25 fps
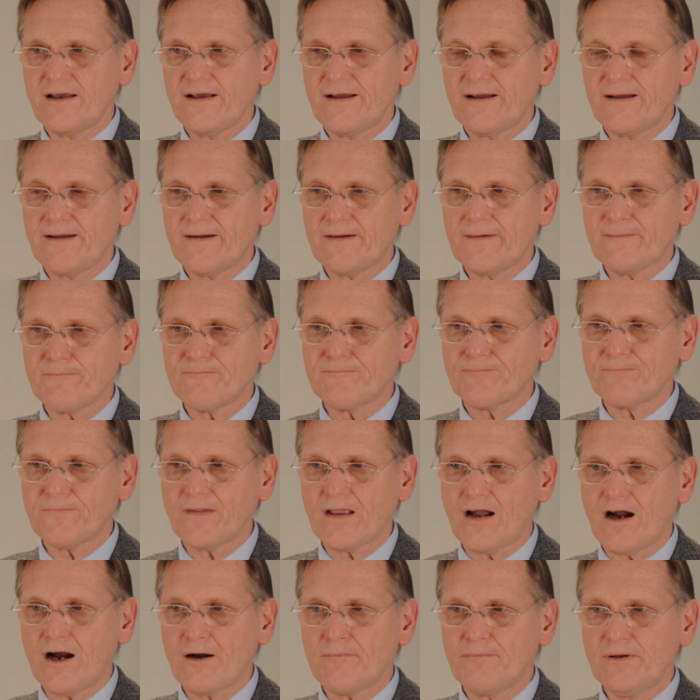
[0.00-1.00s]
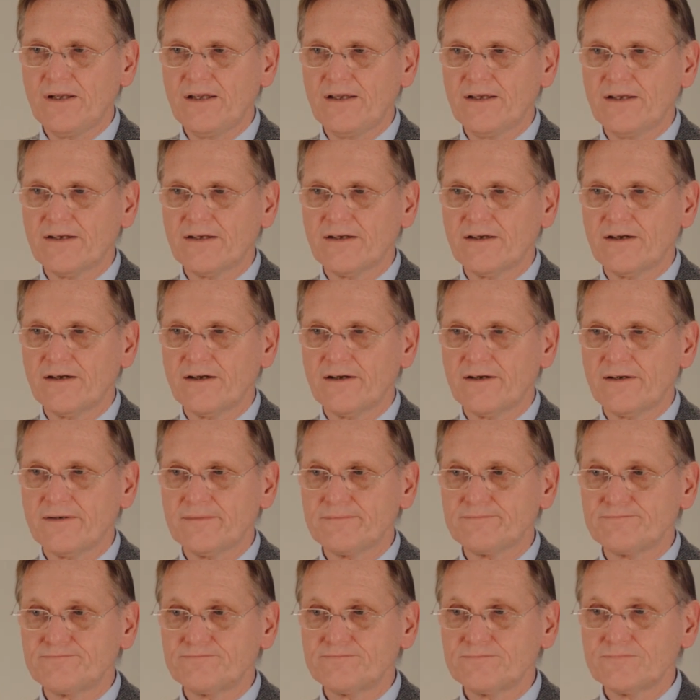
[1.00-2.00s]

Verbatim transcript: um, are being uh,